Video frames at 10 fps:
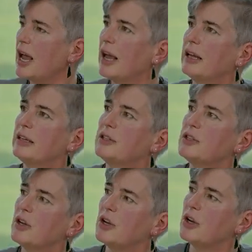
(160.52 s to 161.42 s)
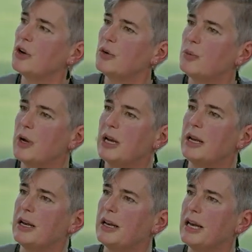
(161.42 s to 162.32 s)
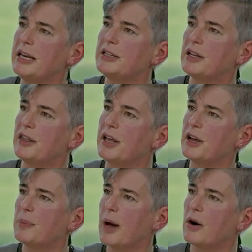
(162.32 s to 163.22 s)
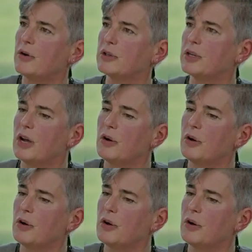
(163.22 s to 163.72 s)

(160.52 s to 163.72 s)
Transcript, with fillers: And you know, we need to think about